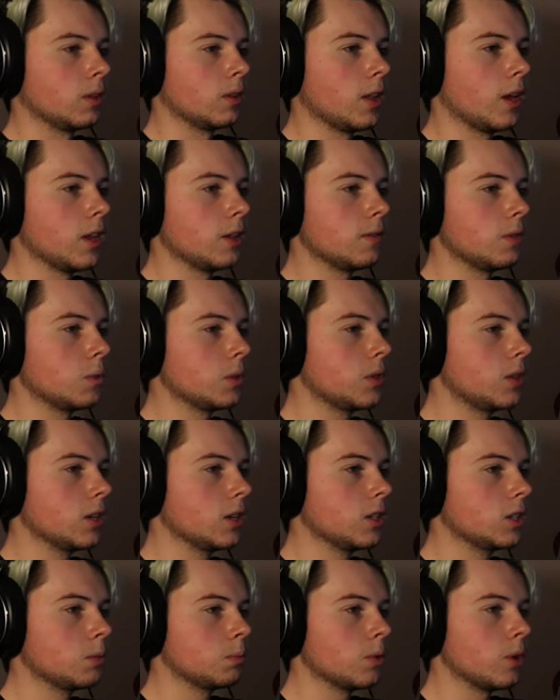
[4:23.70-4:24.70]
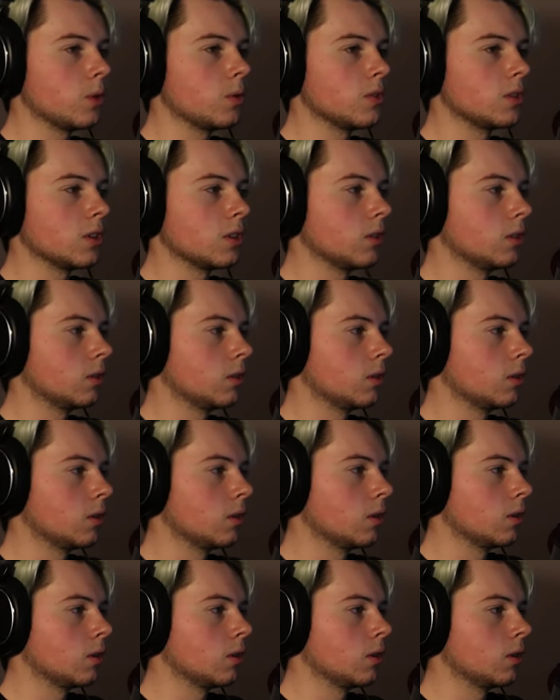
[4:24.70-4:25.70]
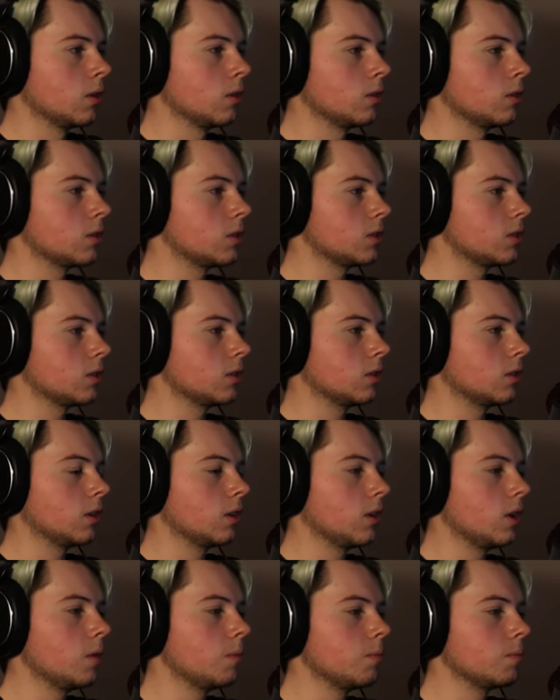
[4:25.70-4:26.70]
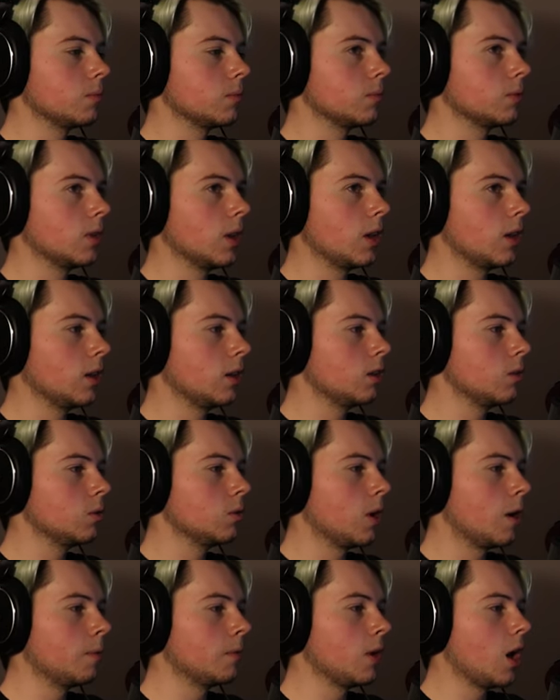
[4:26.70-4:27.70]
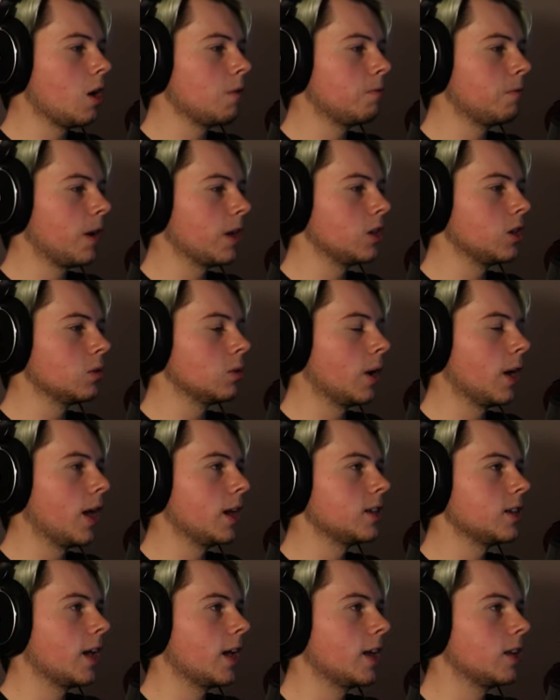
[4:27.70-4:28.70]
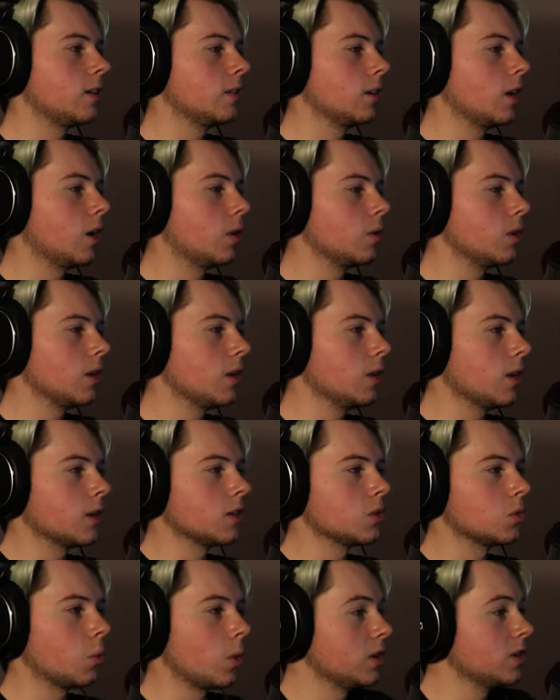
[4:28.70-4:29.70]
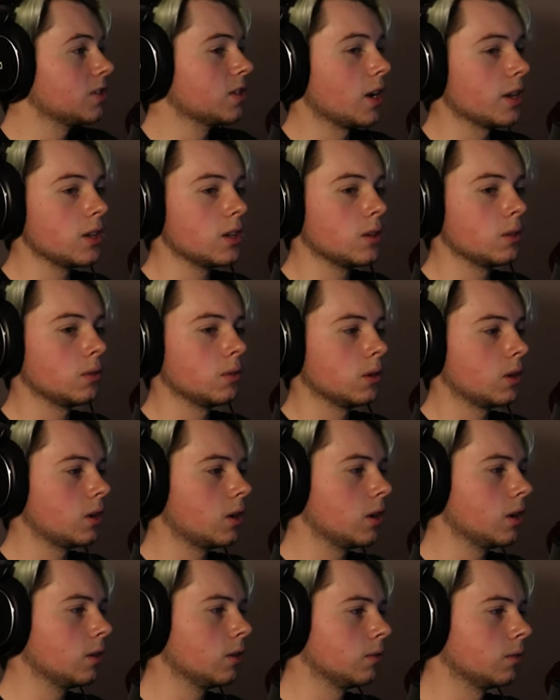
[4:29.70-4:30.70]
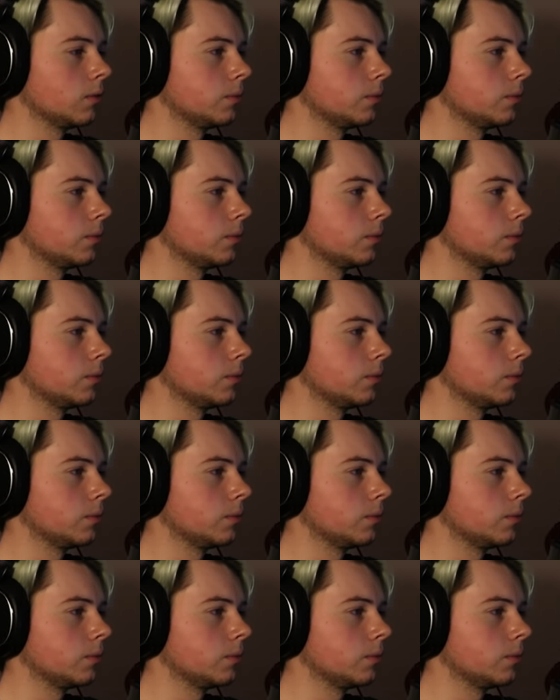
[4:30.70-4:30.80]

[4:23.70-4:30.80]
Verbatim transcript: Not even with the explosion. Just... Oh, hey, you... i will fight you head-to-head. -head. Oh, yeah, yeah, just one-shot you. Alright.